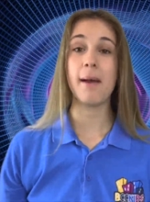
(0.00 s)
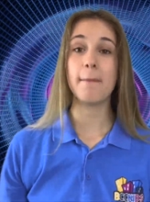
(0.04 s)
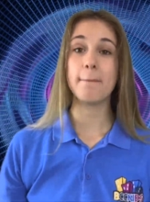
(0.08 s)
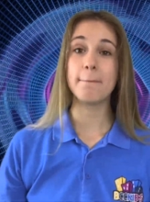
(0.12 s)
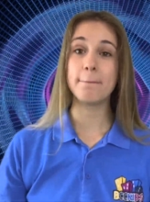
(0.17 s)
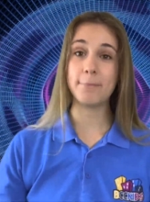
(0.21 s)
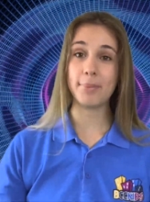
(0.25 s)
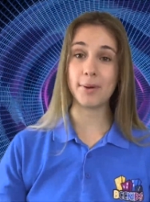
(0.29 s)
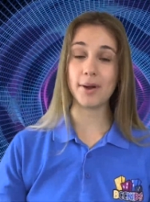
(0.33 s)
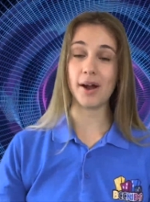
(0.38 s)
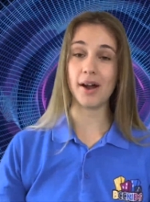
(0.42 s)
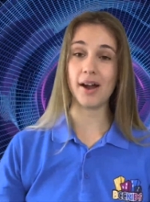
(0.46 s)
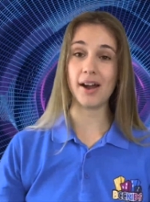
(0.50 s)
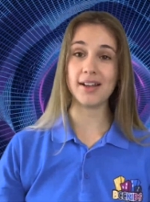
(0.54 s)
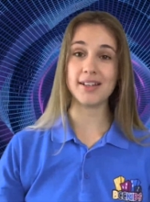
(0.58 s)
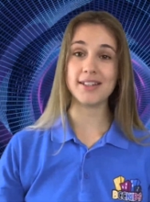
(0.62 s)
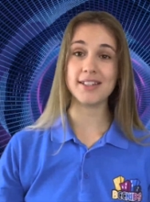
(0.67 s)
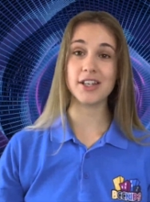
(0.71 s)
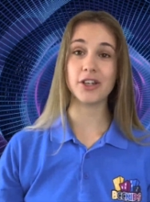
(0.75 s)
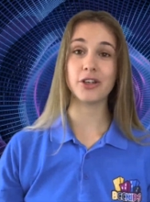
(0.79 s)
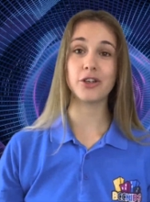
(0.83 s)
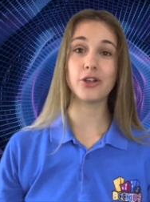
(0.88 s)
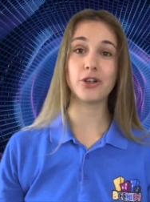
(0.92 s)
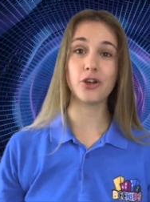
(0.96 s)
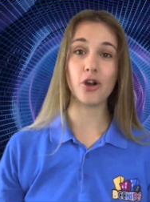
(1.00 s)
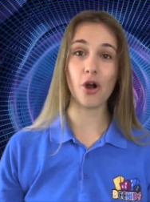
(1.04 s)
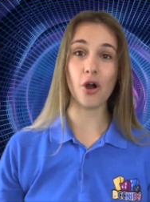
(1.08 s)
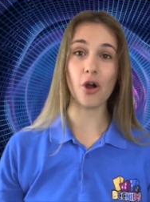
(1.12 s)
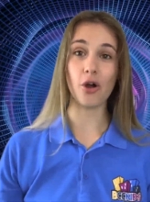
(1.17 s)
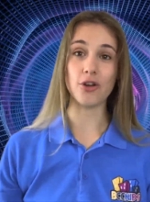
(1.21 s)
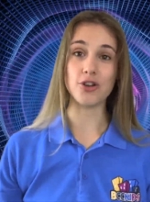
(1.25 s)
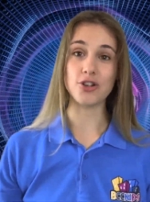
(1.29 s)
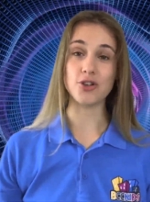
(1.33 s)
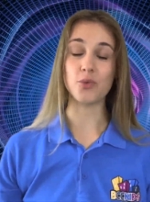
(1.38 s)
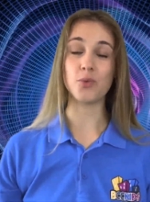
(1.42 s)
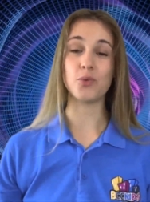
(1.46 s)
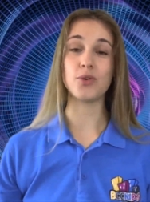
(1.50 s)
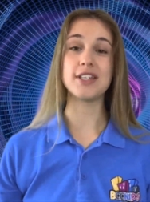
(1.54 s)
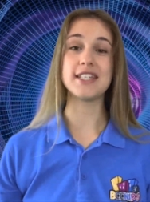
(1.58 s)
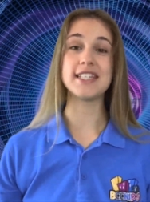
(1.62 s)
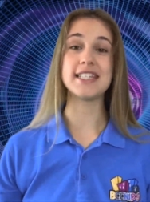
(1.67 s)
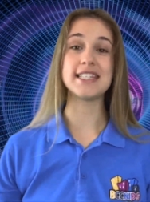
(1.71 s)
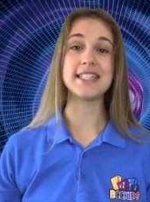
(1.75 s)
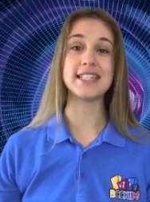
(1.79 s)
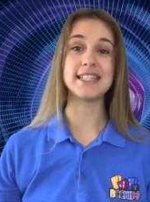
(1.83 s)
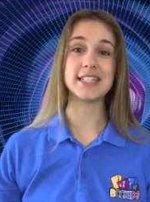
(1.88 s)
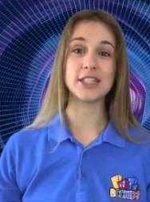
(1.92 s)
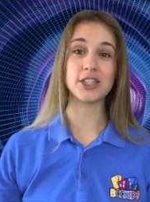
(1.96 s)
But God was
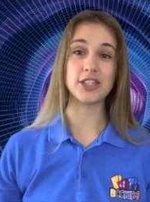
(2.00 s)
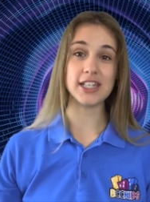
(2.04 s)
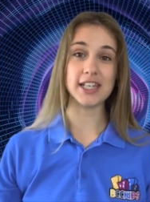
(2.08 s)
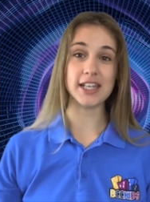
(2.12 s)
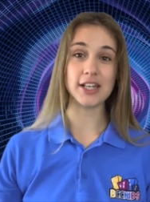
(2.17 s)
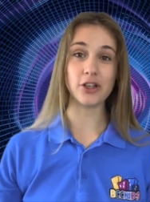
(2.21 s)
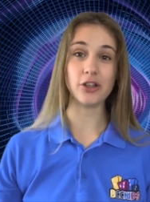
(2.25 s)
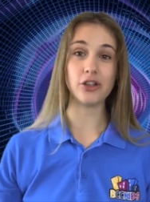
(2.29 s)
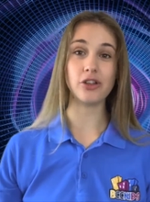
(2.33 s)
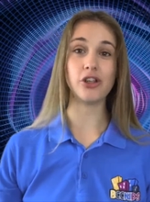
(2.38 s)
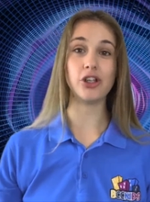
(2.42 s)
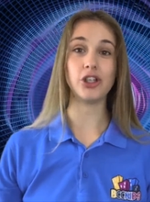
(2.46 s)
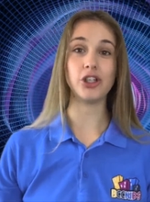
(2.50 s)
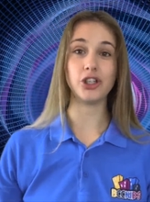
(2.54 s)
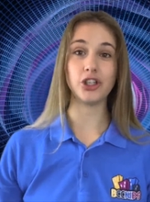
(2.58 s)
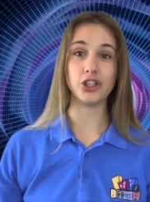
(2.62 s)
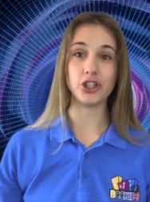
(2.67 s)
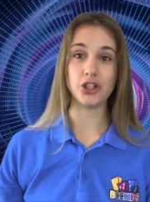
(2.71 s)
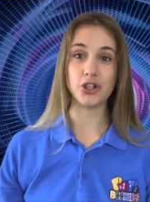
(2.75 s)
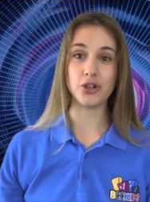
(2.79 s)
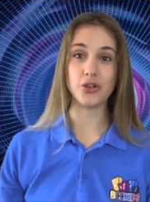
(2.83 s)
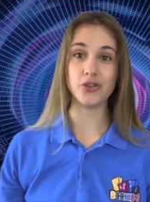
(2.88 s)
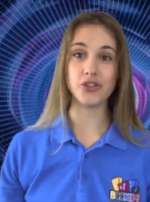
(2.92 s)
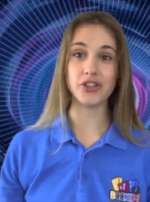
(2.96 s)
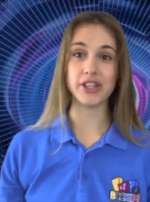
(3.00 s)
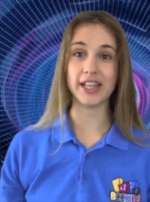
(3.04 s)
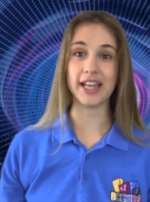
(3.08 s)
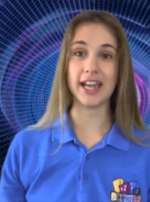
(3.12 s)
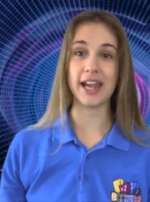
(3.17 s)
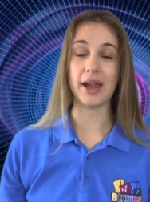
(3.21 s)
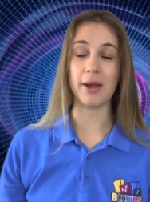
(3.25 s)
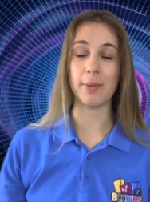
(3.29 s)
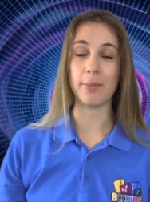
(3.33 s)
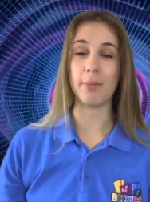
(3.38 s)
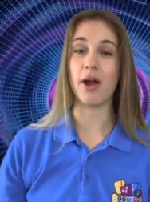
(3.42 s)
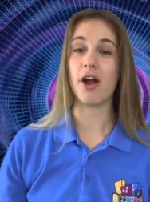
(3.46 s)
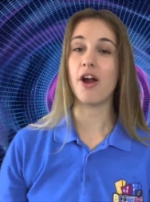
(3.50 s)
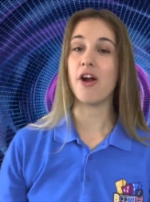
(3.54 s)
still using him